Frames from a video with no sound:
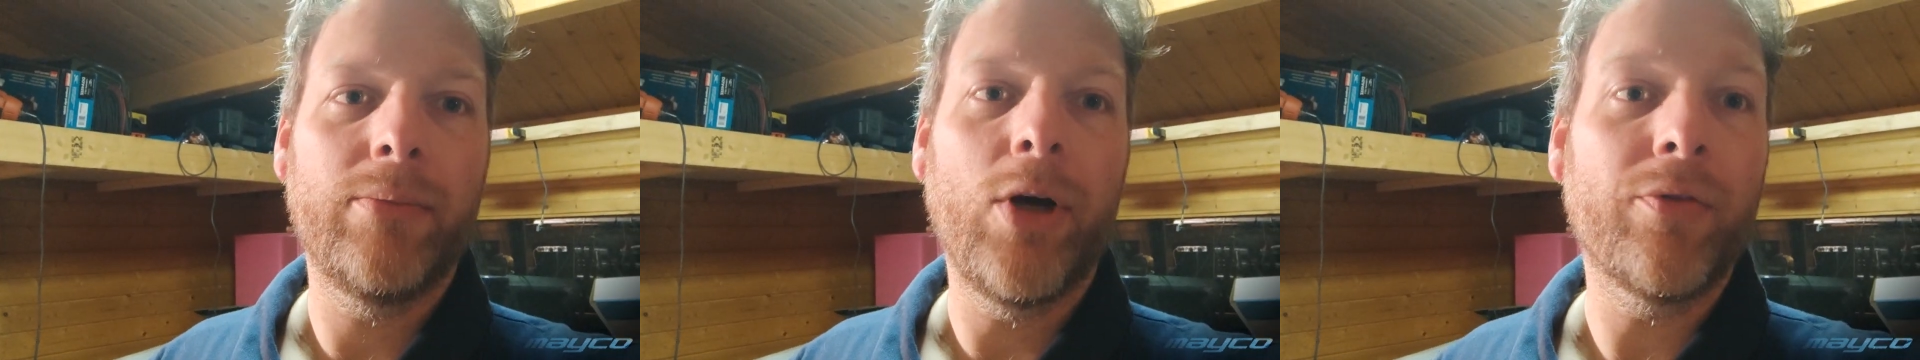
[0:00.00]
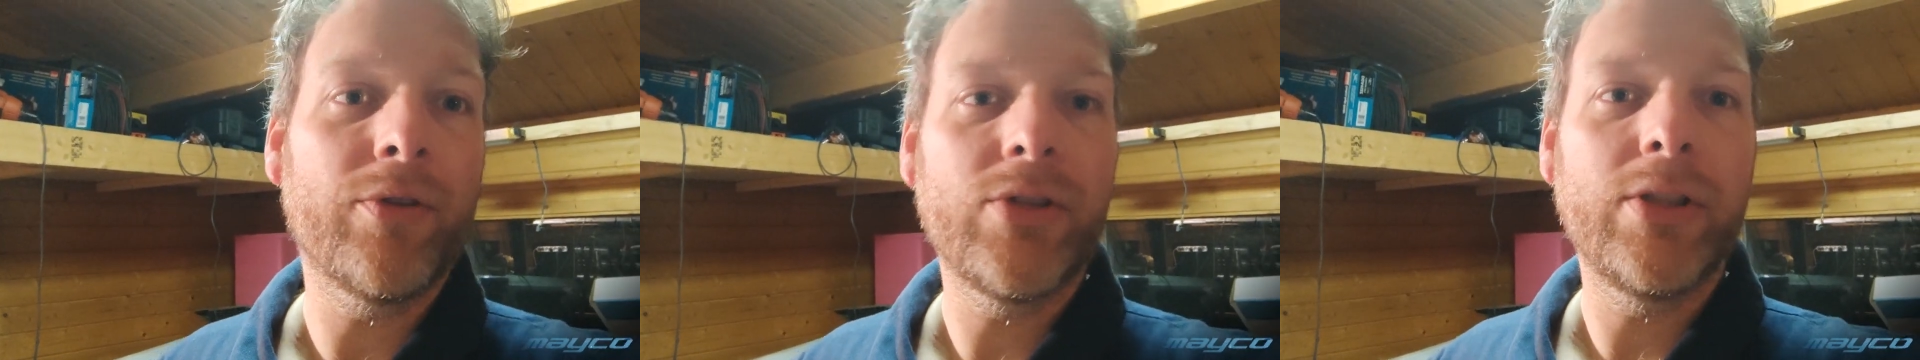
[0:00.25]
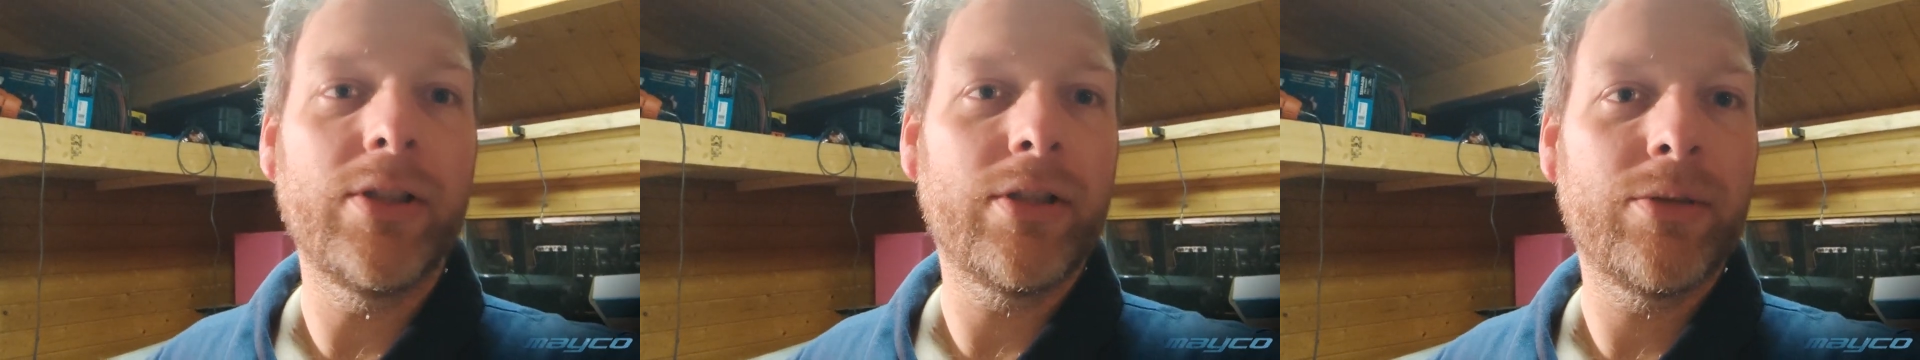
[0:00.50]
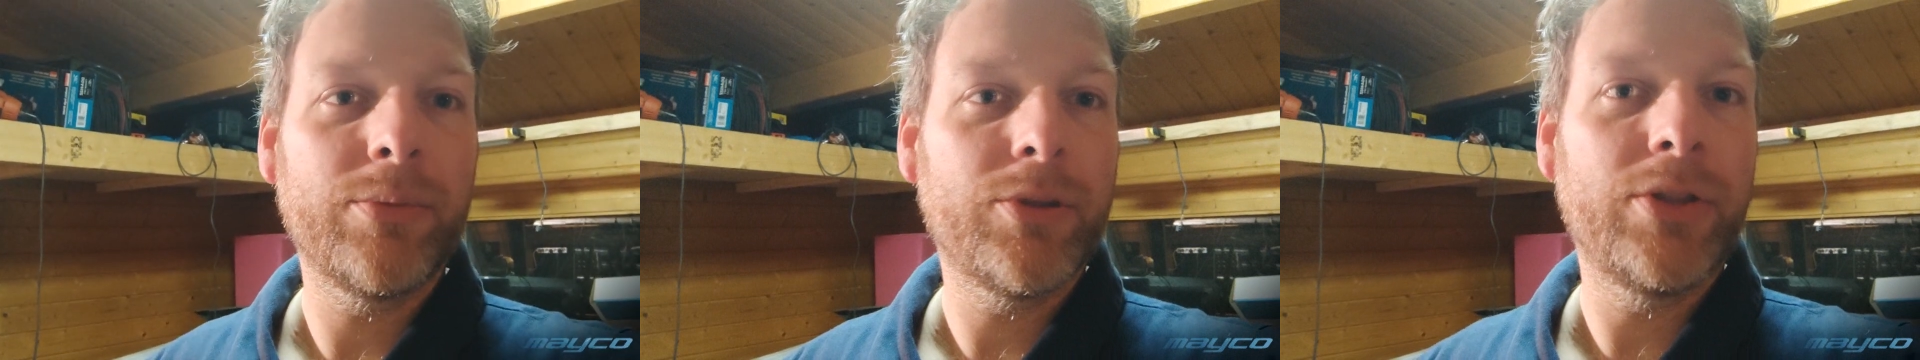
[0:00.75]
Obviously there
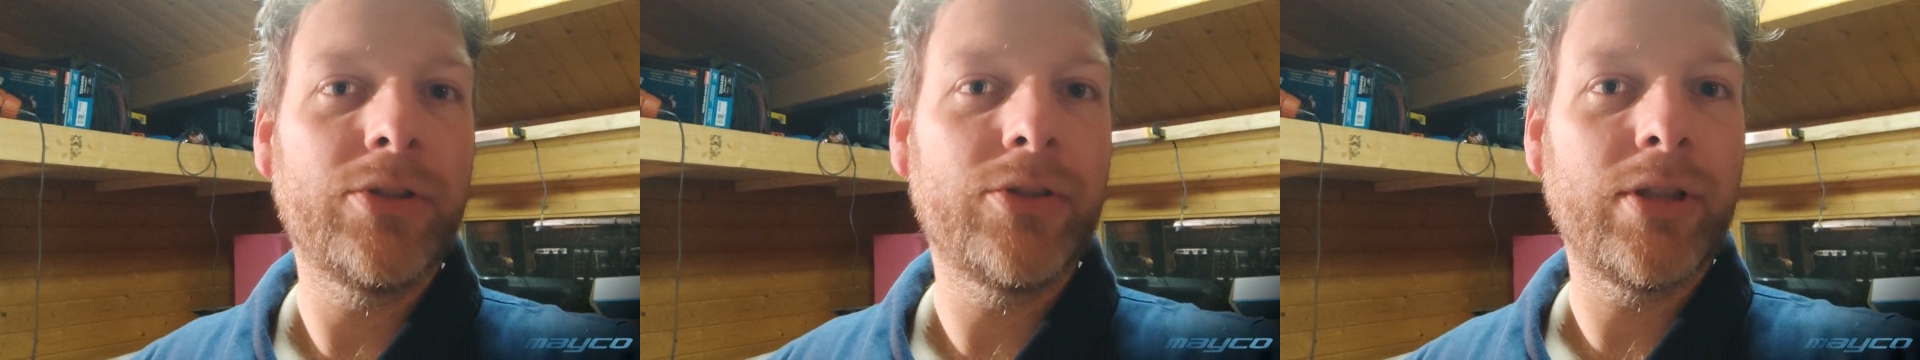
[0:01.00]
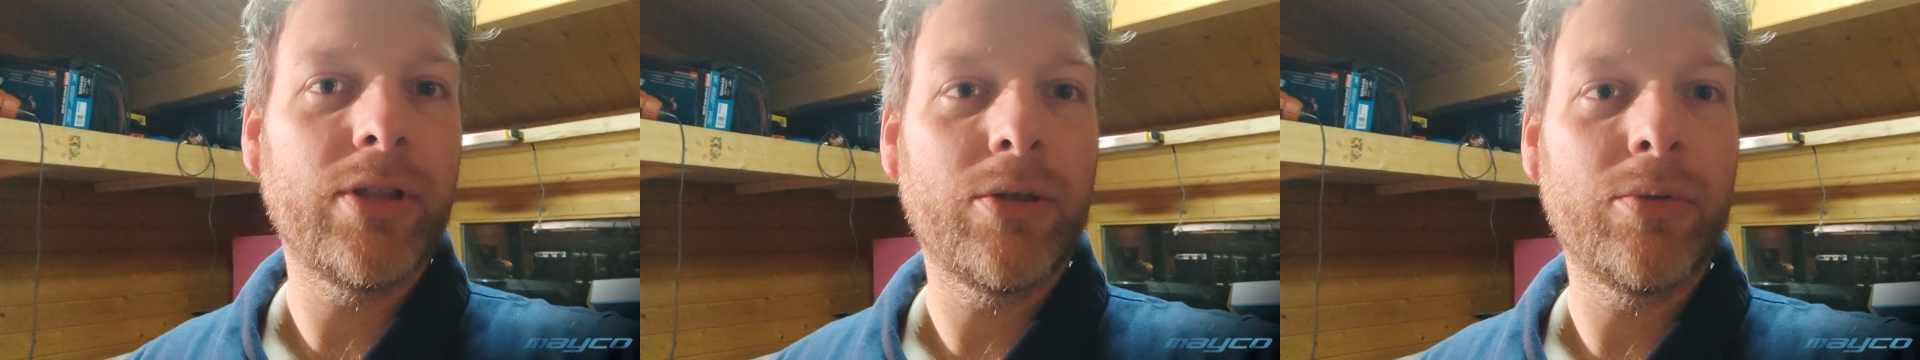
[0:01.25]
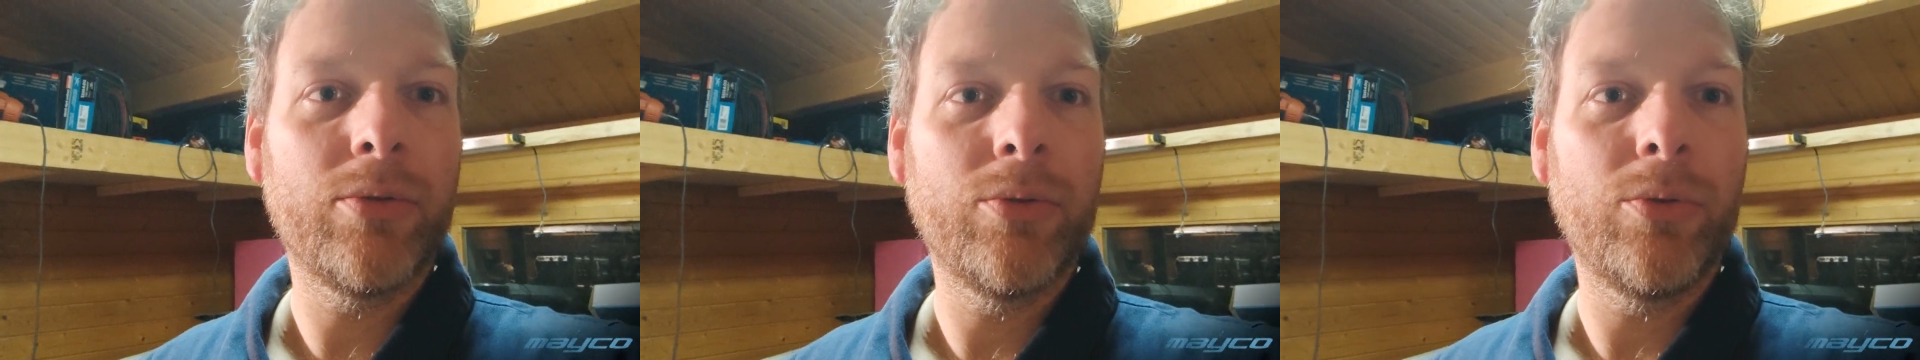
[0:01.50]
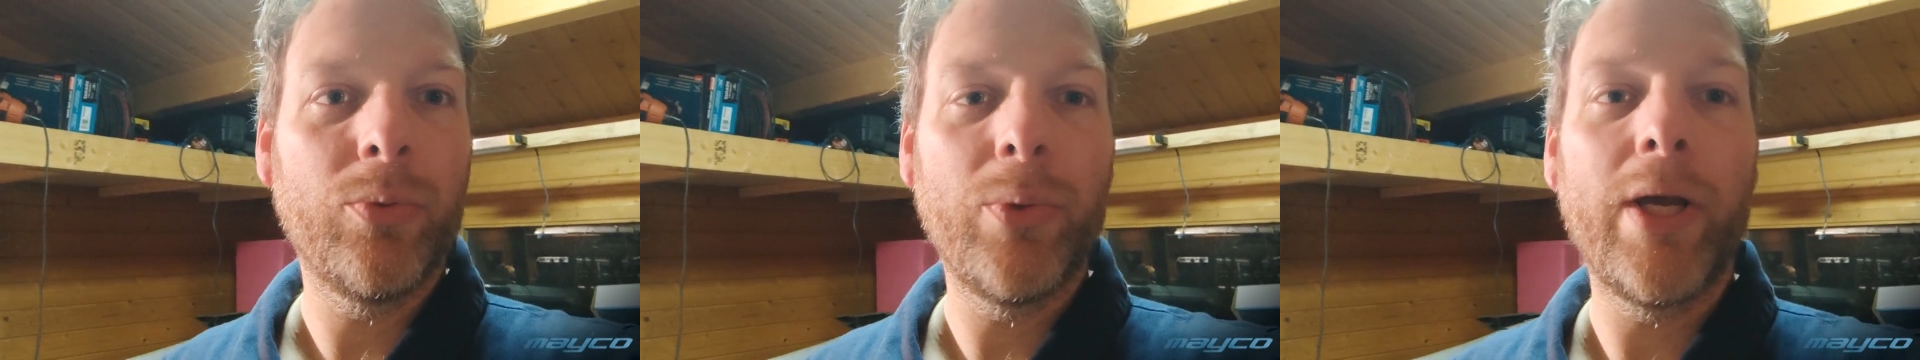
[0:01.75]
are machines that are
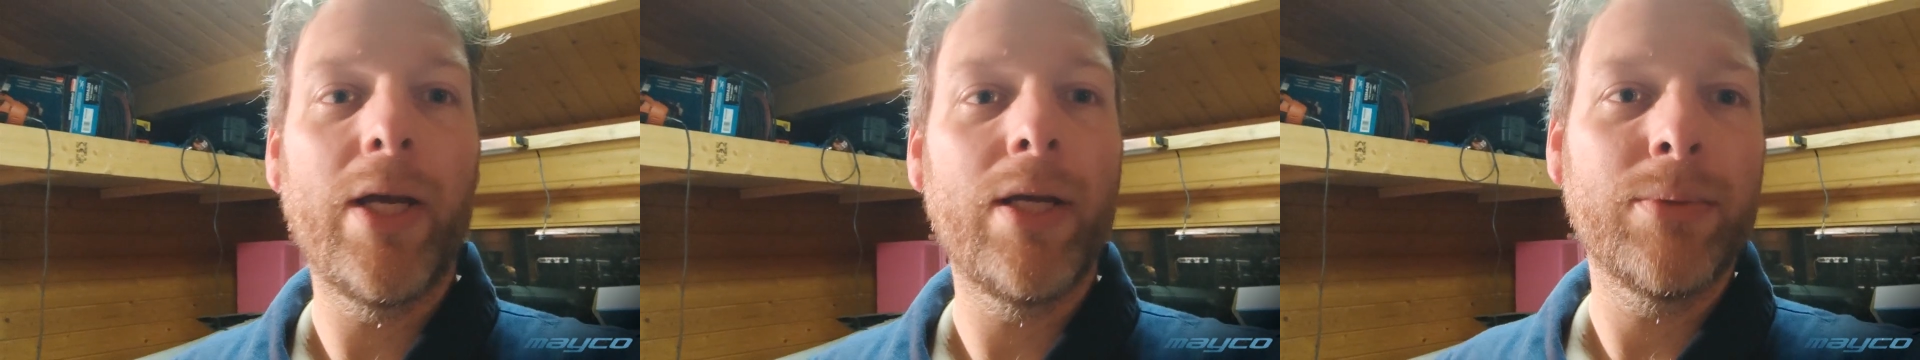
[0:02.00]
way